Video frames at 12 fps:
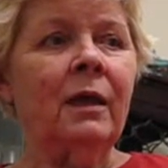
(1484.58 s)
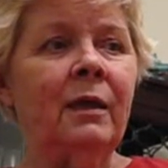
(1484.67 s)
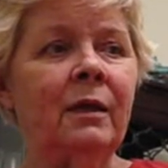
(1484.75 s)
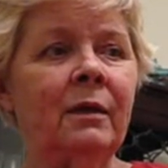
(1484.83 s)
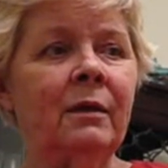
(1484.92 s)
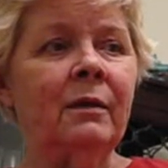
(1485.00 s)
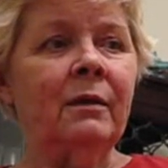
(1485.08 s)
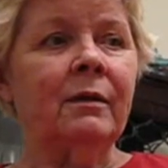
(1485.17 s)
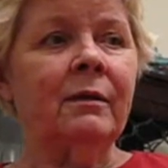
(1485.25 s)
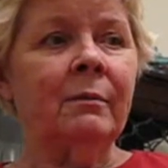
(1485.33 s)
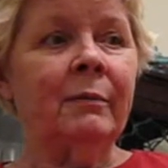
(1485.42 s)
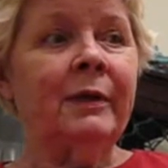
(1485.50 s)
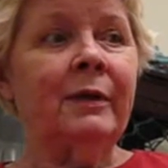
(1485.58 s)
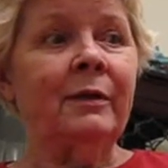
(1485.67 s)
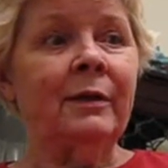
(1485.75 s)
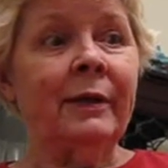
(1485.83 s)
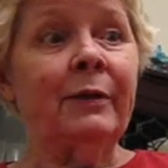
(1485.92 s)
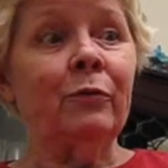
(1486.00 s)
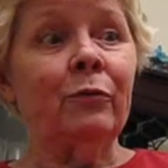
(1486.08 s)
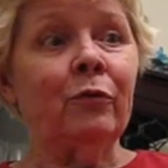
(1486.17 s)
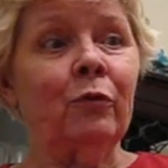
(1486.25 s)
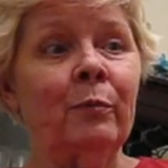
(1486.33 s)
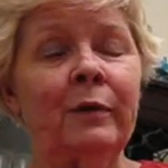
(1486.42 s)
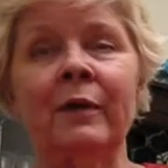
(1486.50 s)
And somebody later
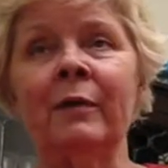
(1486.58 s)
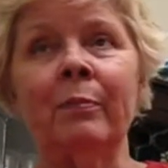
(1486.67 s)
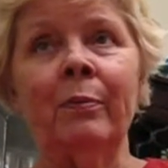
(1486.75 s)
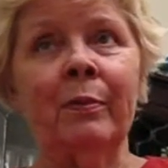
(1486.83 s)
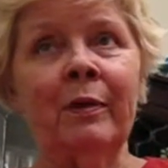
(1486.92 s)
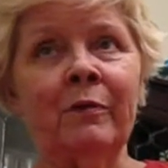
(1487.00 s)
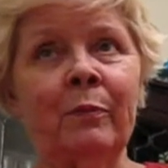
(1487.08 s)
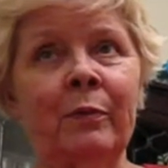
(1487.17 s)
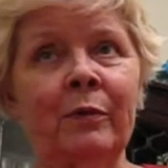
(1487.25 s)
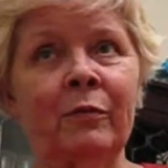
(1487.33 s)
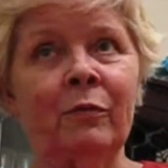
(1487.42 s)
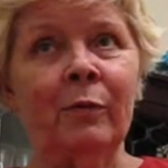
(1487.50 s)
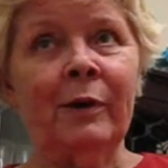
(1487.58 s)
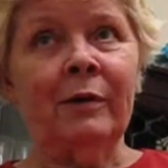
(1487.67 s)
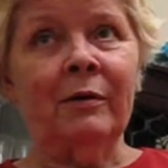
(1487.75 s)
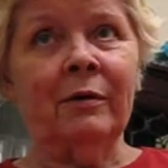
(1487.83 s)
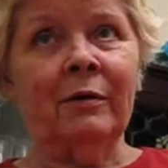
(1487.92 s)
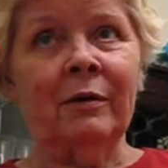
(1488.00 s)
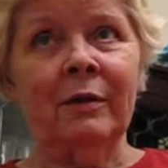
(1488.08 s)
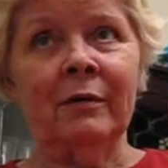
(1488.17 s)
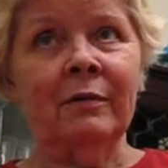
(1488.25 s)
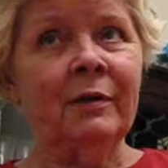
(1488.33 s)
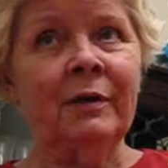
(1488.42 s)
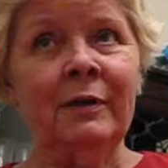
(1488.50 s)
told me that his parents were
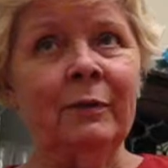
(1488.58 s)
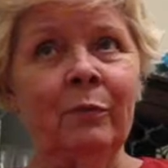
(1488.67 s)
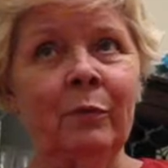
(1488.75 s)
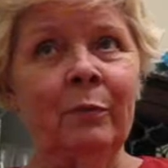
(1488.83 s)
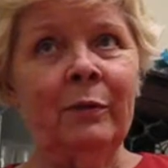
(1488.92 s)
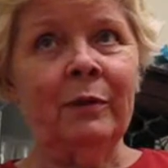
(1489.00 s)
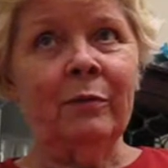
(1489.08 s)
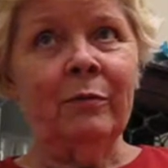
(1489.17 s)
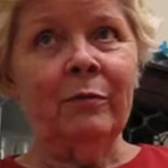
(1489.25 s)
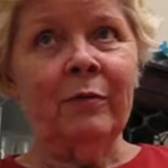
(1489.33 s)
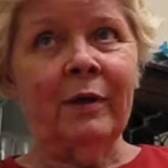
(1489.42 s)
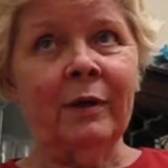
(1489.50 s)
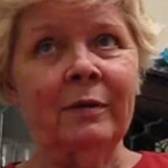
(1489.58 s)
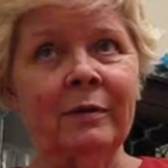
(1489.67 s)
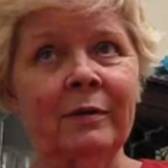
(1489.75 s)
alcoholics, and he didn't want me to know that.